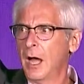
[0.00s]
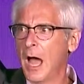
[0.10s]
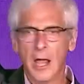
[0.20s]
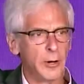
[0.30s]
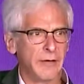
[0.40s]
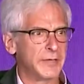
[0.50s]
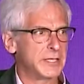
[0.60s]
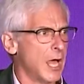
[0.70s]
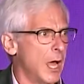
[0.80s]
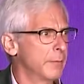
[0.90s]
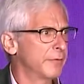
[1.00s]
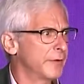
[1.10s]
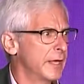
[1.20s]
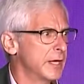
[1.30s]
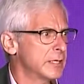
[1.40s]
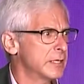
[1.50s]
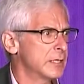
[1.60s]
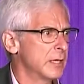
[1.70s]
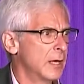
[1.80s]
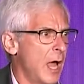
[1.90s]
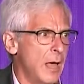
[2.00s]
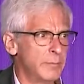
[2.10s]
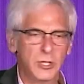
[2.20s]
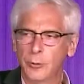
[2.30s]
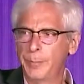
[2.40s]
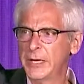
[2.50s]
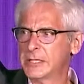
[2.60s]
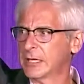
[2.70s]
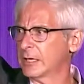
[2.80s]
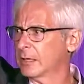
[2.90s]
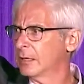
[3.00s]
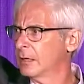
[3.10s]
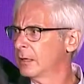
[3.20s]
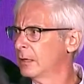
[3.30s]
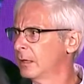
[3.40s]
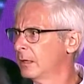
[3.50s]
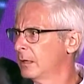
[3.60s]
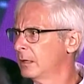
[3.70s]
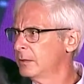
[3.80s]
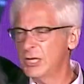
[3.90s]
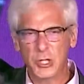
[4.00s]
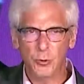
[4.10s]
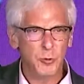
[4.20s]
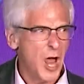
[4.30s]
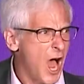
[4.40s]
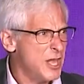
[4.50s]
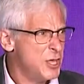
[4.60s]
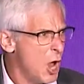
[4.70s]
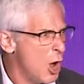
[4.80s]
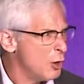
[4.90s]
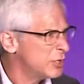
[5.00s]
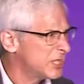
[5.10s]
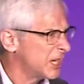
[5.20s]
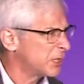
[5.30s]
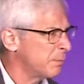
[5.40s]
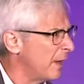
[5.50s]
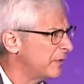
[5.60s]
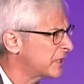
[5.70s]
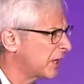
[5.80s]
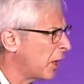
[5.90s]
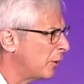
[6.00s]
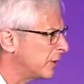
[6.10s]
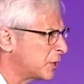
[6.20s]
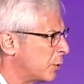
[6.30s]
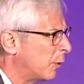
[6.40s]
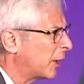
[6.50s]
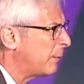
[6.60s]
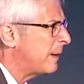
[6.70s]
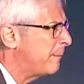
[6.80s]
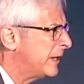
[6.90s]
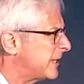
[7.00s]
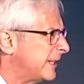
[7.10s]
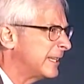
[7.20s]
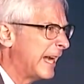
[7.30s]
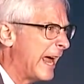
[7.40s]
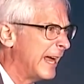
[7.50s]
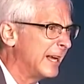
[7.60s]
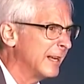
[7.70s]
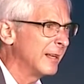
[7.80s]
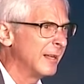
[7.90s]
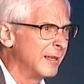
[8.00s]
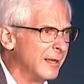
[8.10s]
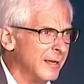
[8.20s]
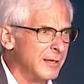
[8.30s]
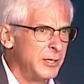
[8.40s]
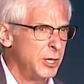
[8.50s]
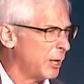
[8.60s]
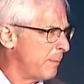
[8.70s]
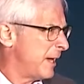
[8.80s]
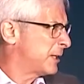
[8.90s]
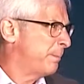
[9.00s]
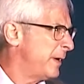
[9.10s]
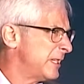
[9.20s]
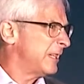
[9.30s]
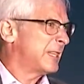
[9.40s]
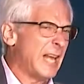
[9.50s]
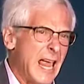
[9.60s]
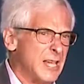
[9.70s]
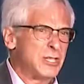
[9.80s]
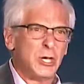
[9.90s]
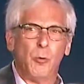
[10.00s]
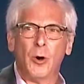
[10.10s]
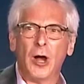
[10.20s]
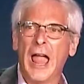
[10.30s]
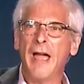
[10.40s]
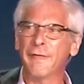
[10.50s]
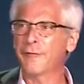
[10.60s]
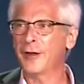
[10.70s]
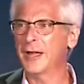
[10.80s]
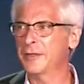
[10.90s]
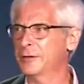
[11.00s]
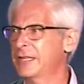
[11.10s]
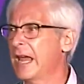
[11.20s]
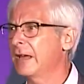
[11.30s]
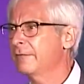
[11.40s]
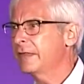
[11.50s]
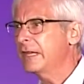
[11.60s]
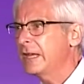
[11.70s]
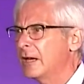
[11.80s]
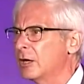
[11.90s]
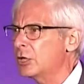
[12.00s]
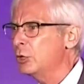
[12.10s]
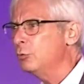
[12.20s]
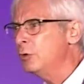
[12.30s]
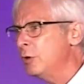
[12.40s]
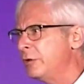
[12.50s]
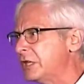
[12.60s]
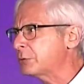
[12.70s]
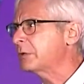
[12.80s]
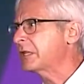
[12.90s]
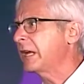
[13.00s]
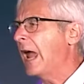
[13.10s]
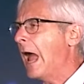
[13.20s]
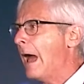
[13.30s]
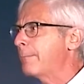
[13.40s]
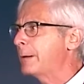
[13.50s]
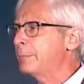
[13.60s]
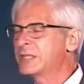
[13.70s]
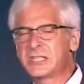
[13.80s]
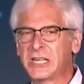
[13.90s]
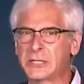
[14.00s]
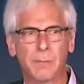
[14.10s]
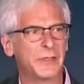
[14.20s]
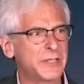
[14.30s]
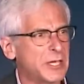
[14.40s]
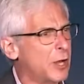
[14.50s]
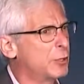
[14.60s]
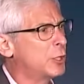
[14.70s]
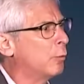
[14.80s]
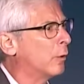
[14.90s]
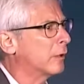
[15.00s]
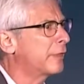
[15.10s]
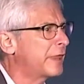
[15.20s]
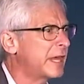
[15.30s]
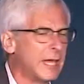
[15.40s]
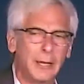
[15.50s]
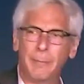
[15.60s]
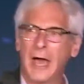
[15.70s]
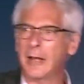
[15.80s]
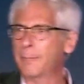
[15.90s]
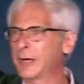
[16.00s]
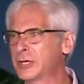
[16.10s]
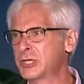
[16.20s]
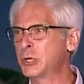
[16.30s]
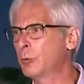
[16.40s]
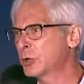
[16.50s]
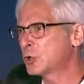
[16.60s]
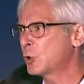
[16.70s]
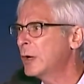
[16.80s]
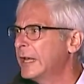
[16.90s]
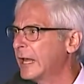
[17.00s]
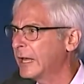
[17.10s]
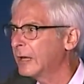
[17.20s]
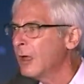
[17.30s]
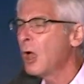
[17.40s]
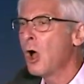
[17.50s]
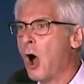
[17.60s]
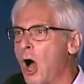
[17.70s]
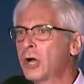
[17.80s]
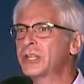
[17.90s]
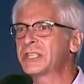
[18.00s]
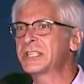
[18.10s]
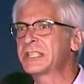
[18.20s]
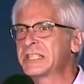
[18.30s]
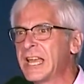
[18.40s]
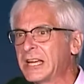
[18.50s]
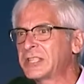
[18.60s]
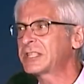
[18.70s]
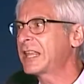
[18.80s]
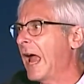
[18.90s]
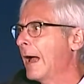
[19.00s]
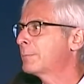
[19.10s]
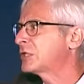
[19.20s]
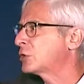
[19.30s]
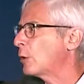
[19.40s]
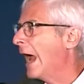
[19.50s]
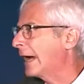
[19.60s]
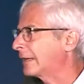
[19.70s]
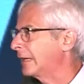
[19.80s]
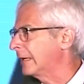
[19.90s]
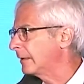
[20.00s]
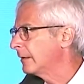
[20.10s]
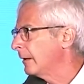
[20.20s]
I don't have the time for this. I'm too busy. Did you not know 6 months ago that you were going to be busy today? You're going to be as busy today as you were every other day of the year. You knew this was going to happen, but 6 months ago you weren't thinking about it because you were treating August 6th abstractly.